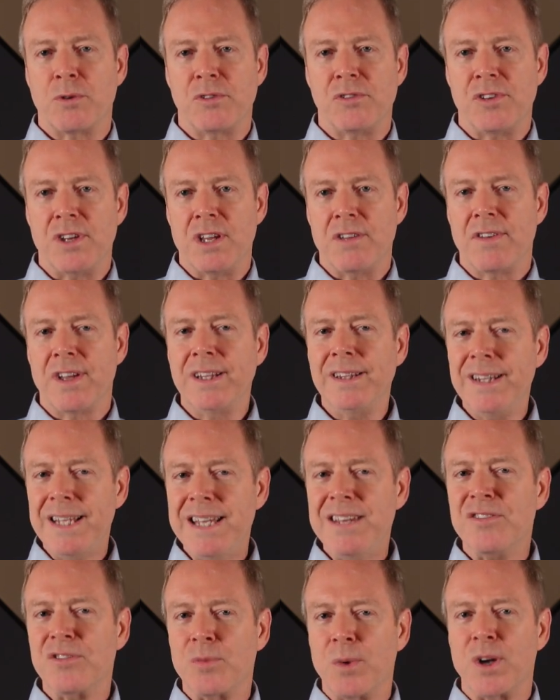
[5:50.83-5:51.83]
receive at
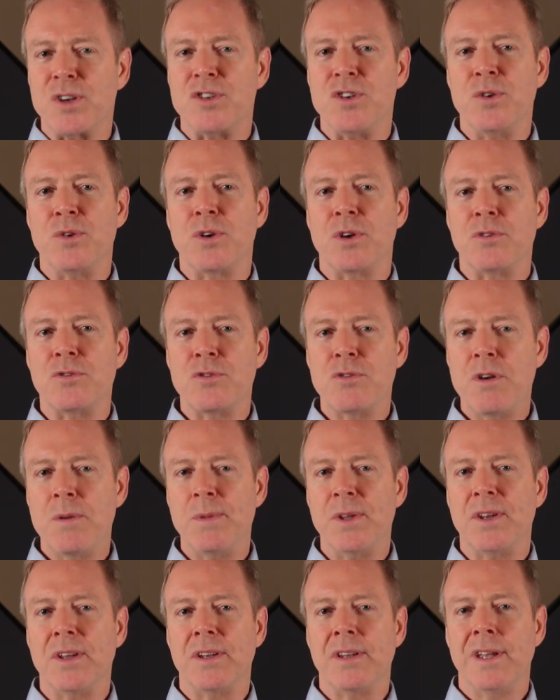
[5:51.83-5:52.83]
least what you
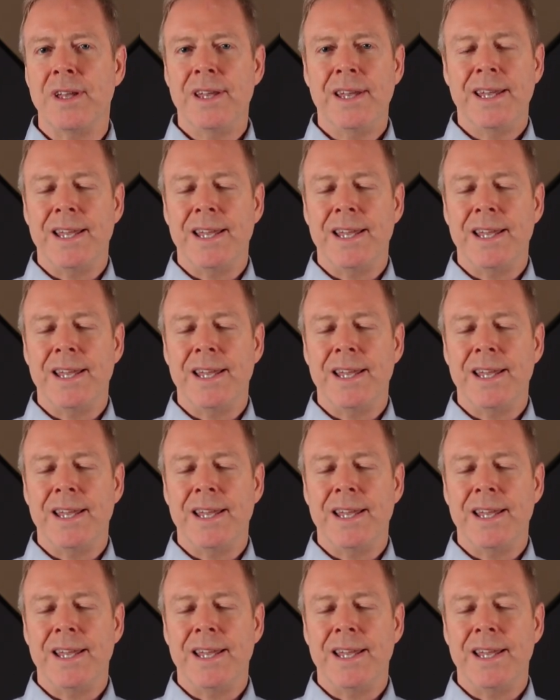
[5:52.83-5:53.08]
contributed,